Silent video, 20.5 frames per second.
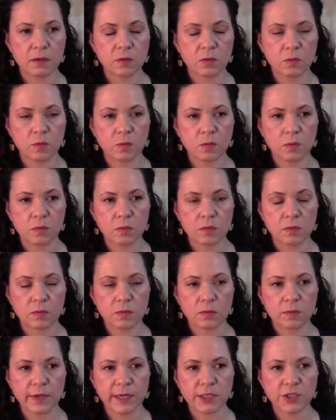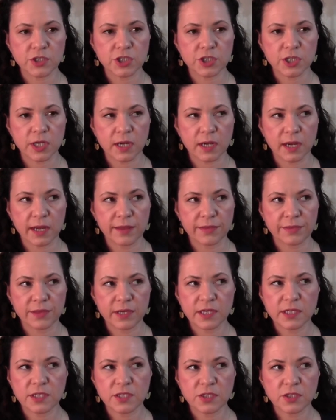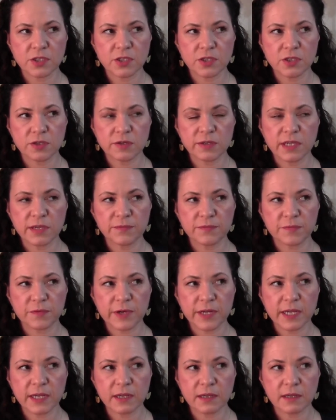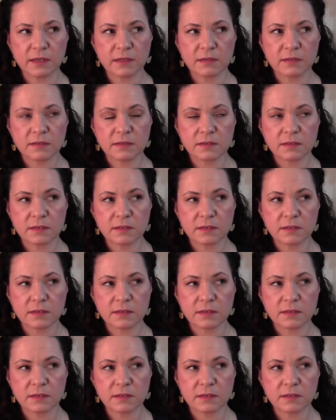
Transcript: which I think is duty-free.